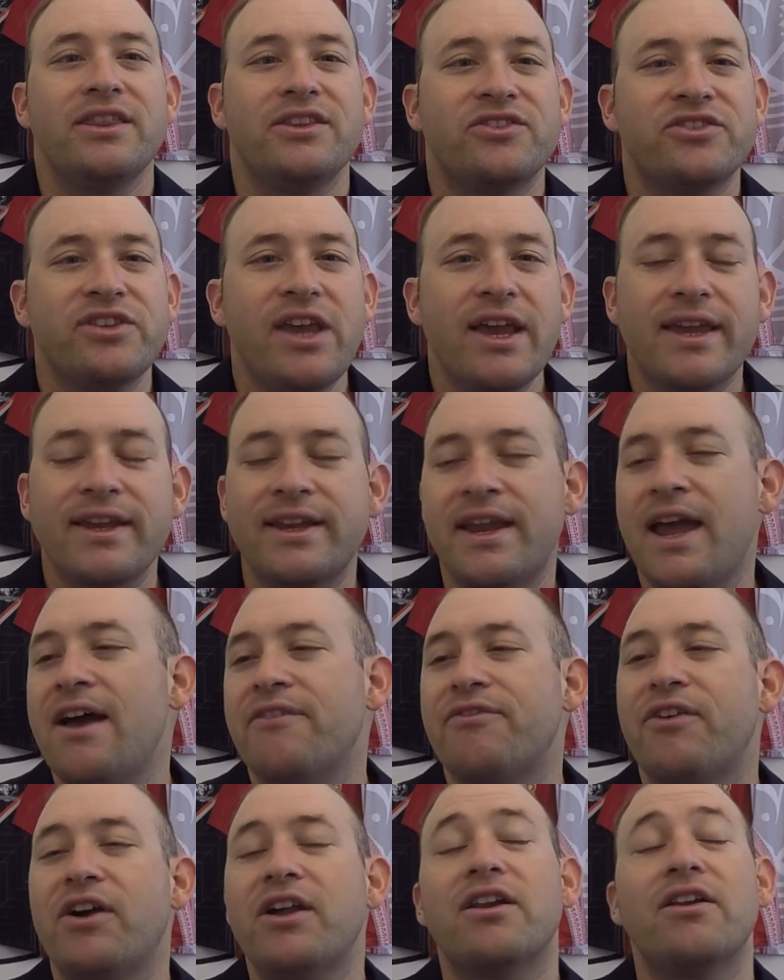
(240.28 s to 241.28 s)
second
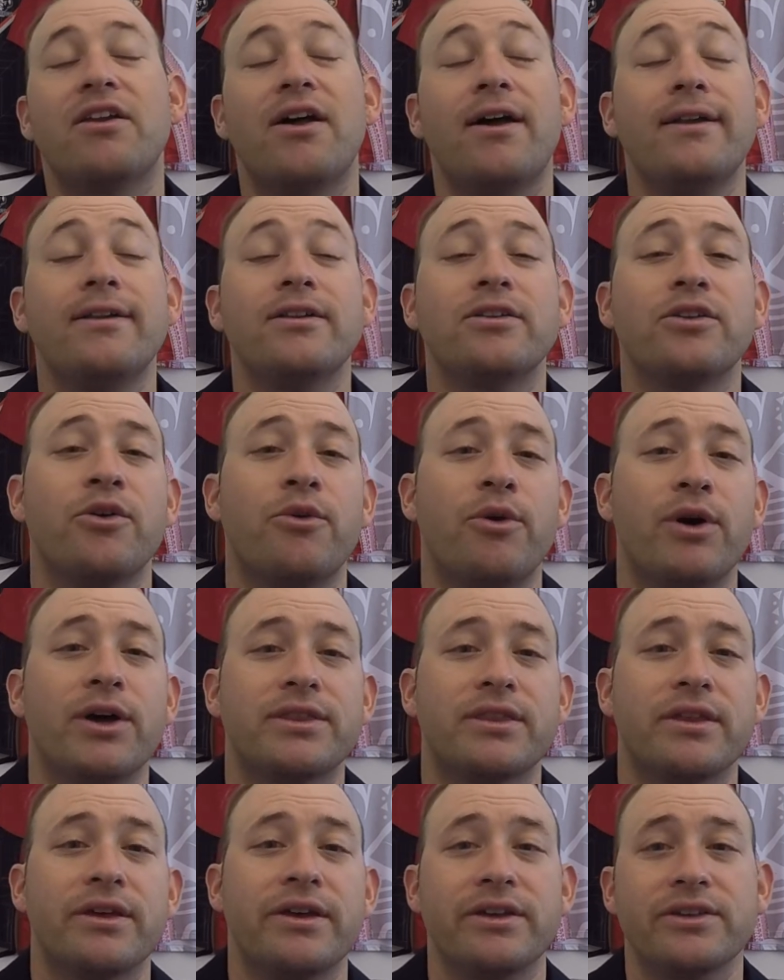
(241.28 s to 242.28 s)
half, I don't know
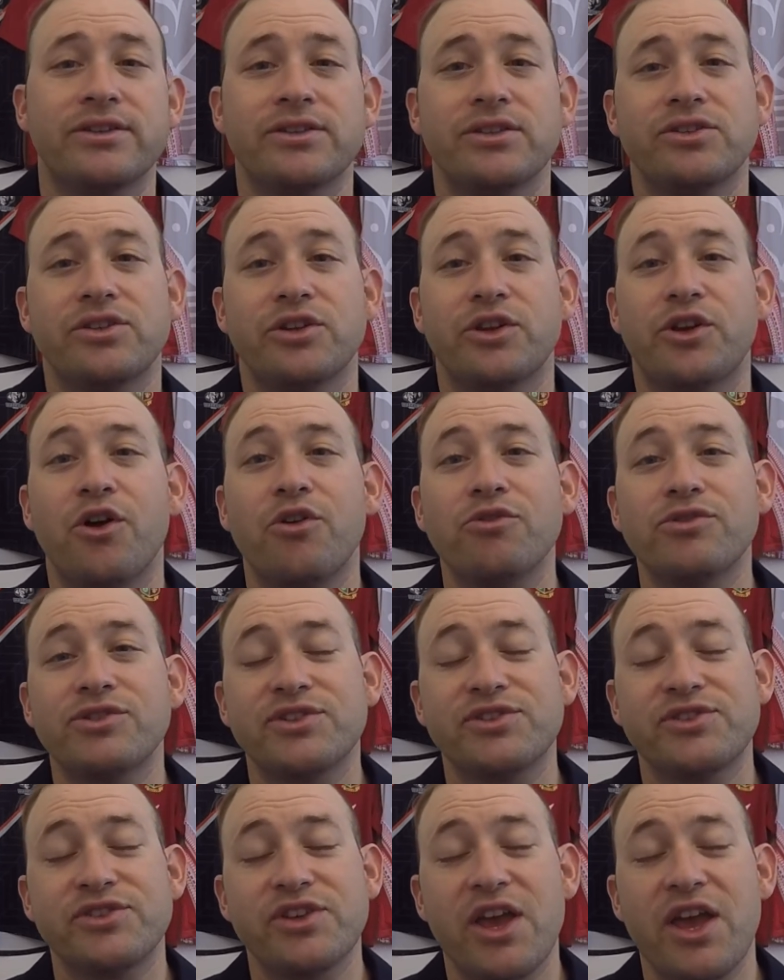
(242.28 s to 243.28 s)
what the assistant
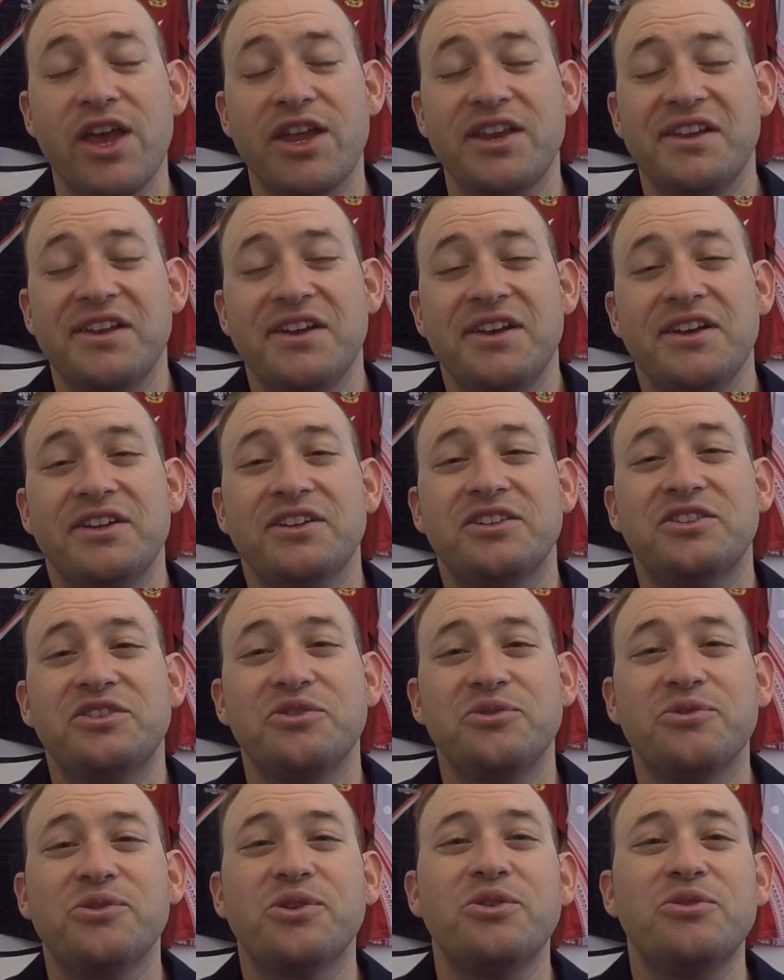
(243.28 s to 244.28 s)
coaches said to
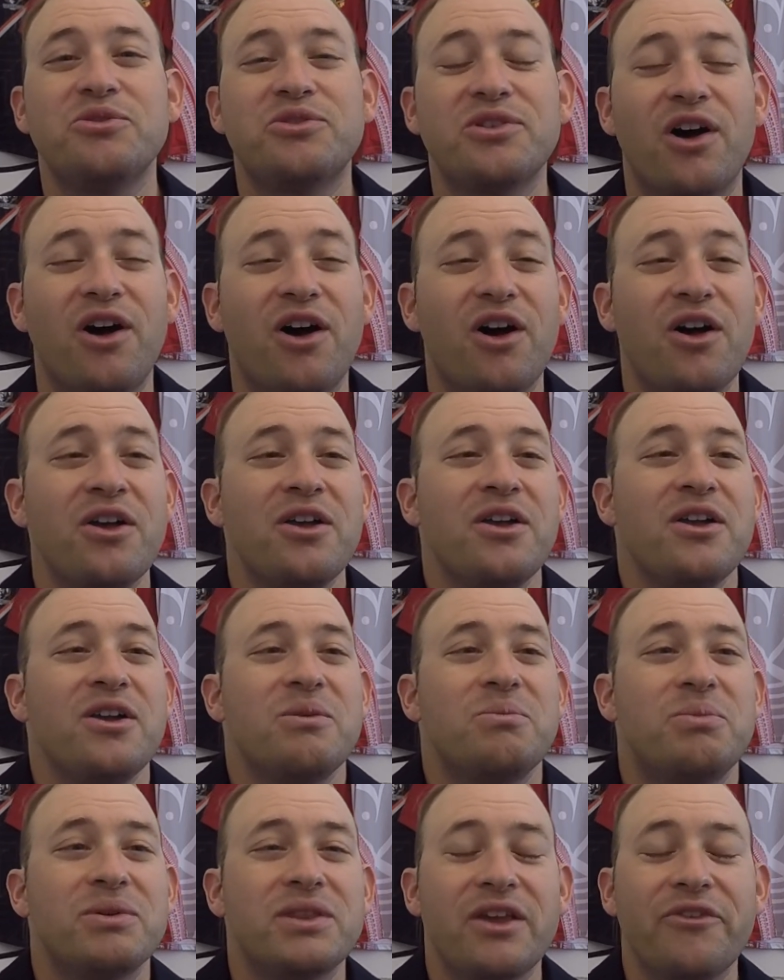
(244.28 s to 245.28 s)
Utah,
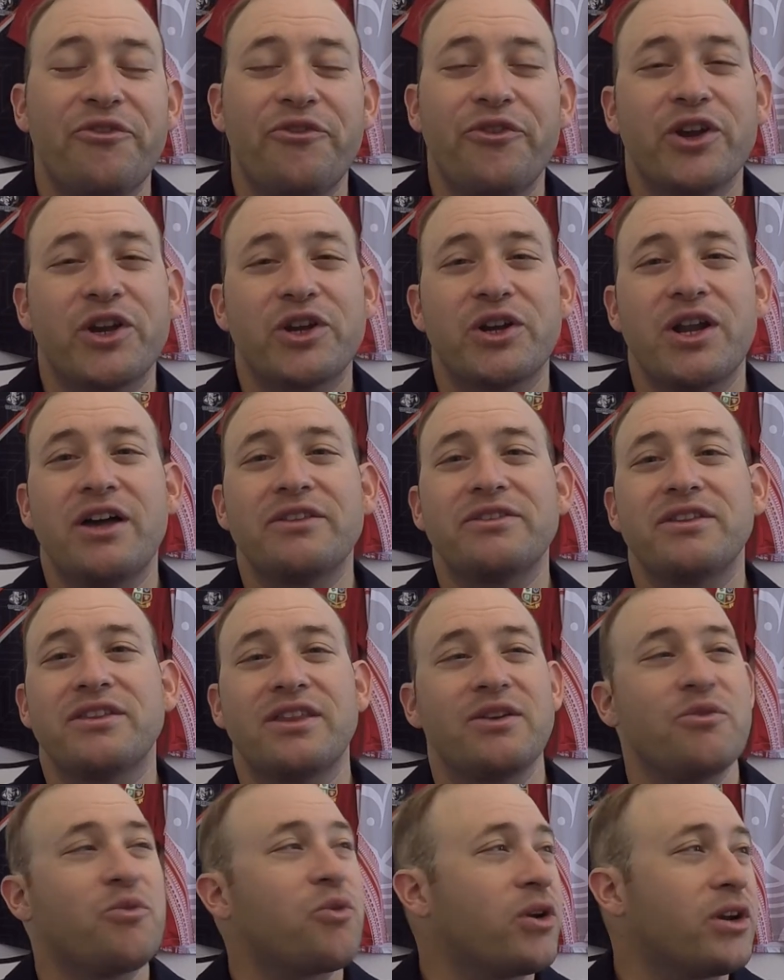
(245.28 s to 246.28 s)
but they figured out that
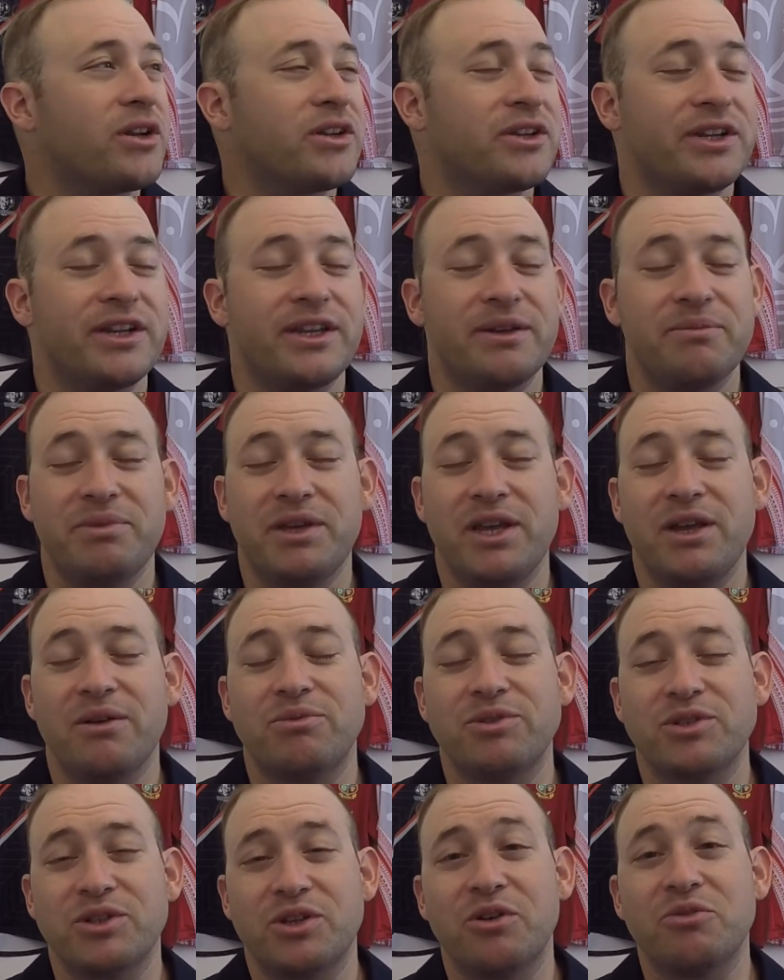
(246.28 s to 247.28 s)
they weren't going to be
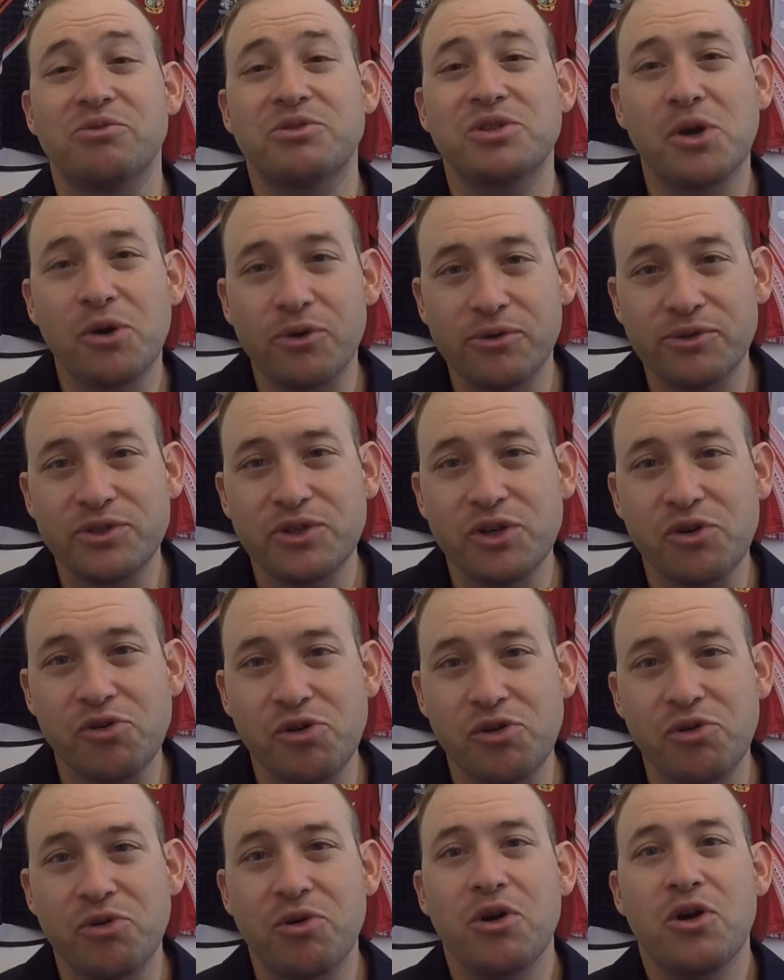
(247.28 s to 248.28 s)
able to go toe to
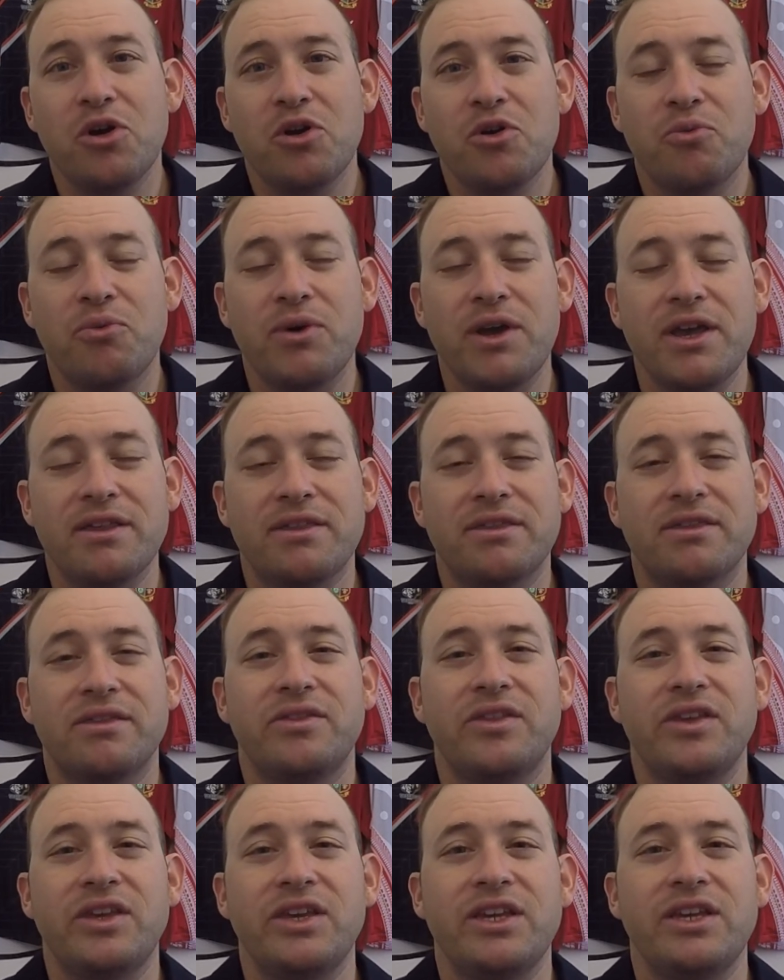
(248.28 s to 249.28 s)
toe with
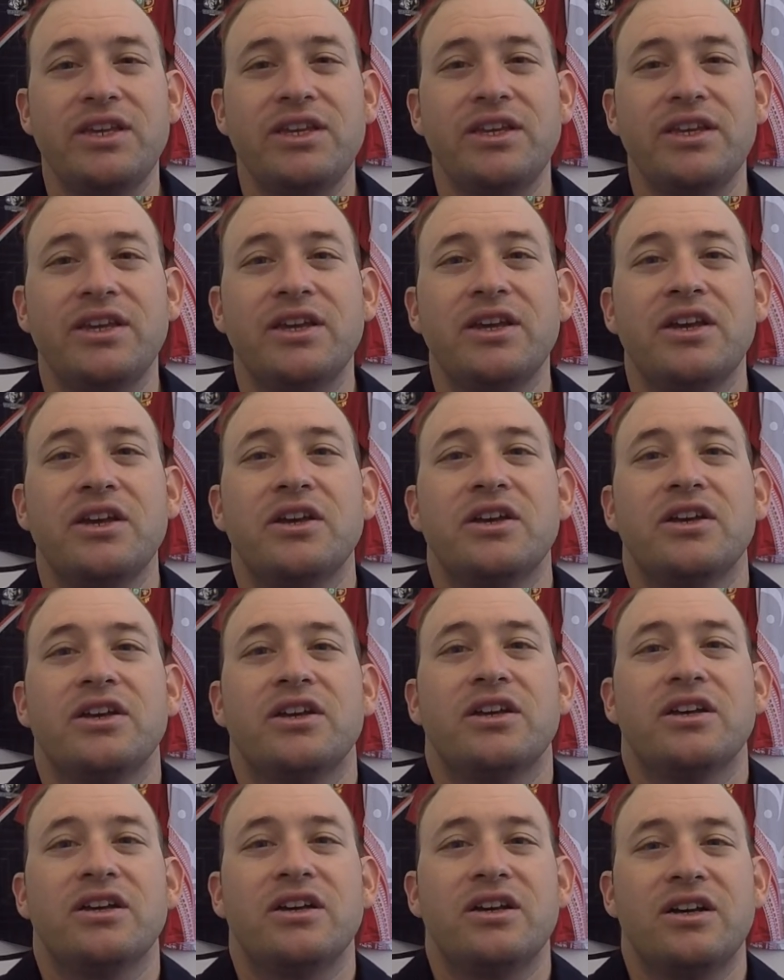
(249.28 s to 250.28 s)
the
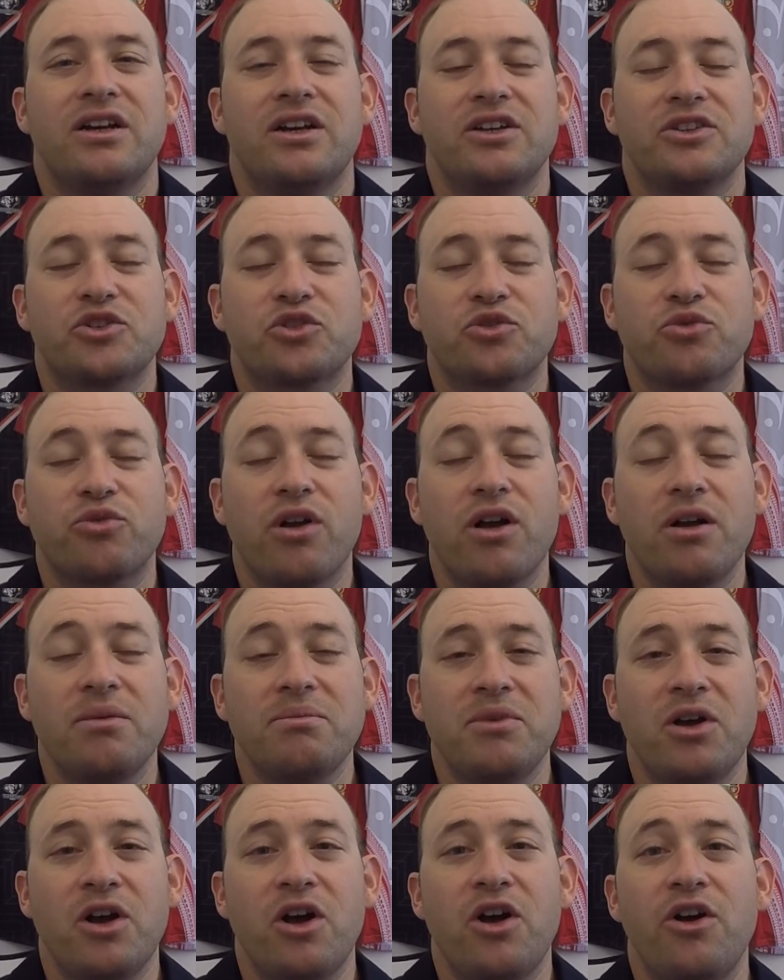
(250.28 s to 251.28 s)

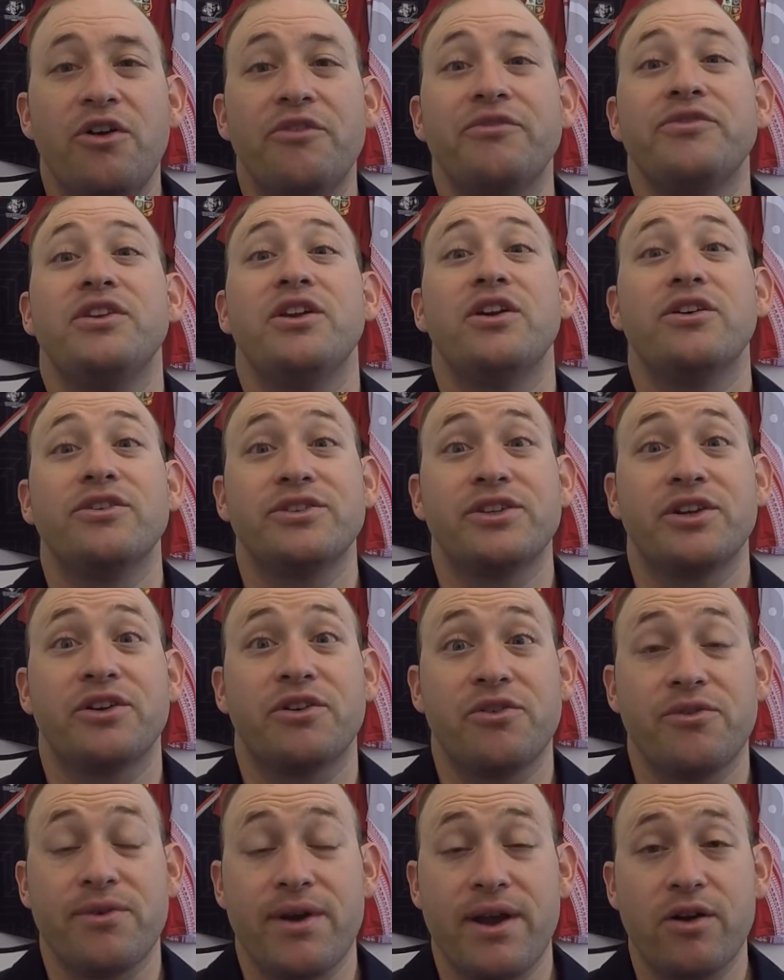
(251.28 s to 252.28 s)
scrum of the
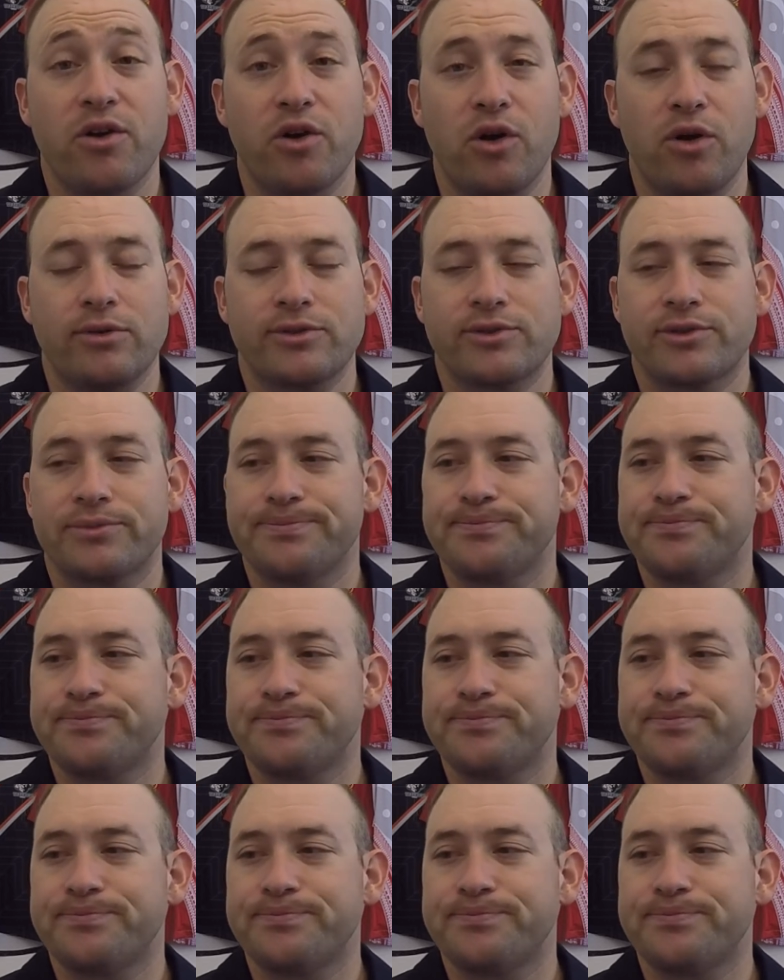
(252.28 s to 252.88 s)
Ontario Arrows.